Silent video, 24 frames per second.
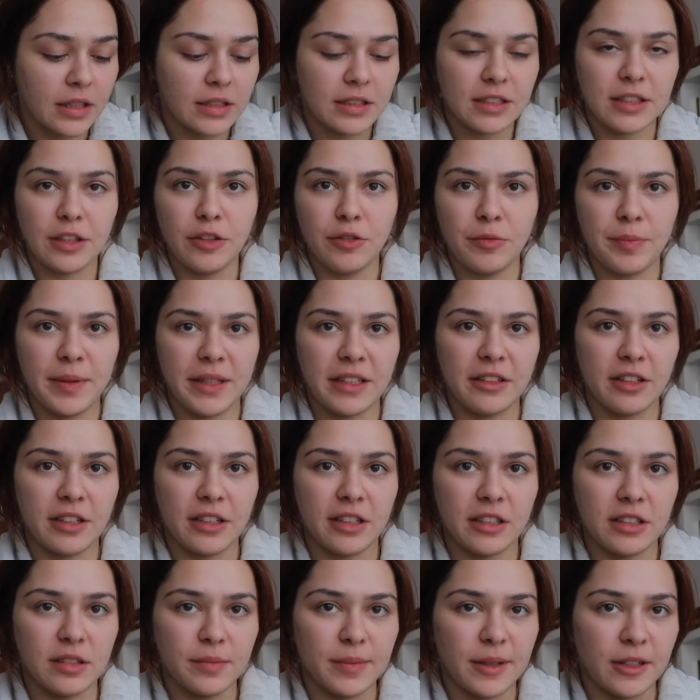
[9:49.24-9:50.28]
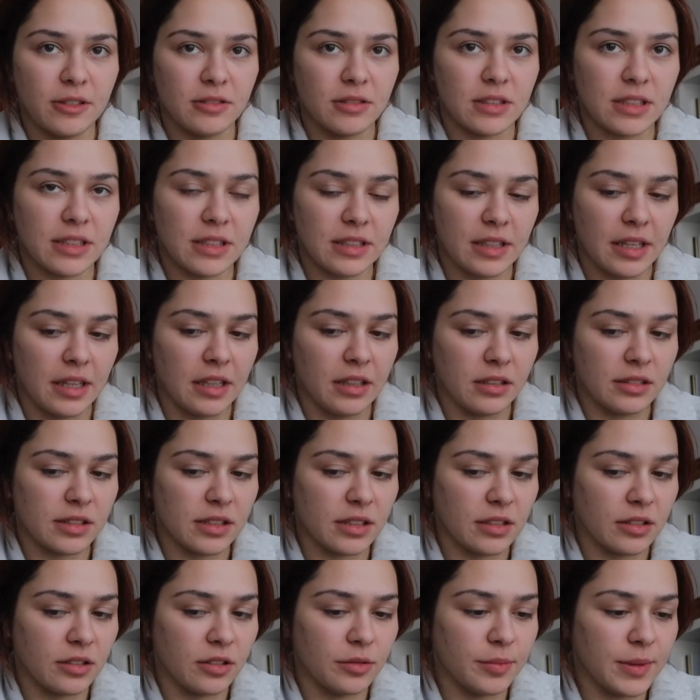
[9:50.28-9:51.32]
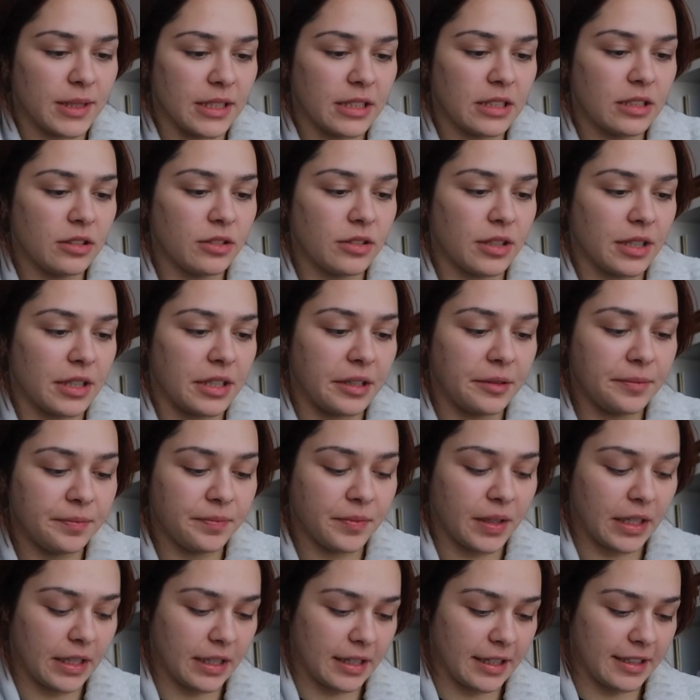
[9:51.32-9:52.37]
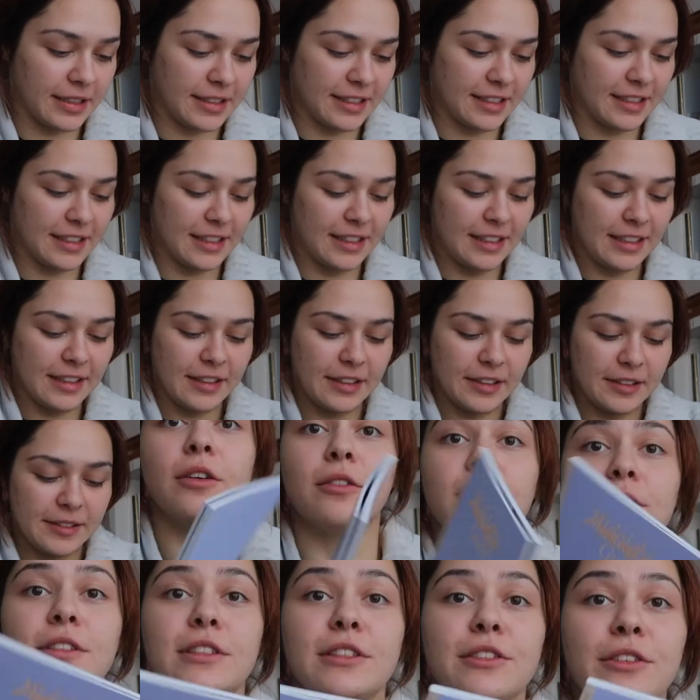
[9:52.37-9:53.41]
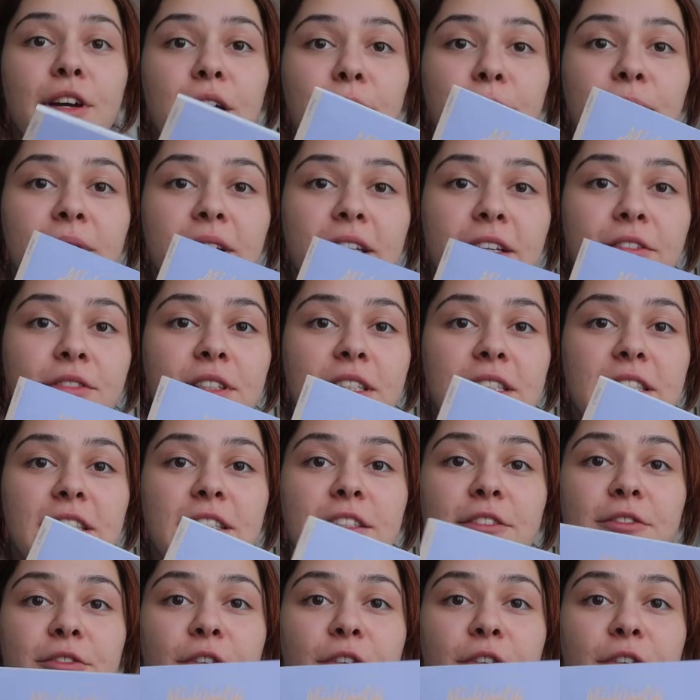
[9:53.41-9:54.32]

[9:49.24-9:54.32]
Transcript: Still a bit gutted about the stains though, but it's okay, I guess. Oh, so I believe this is the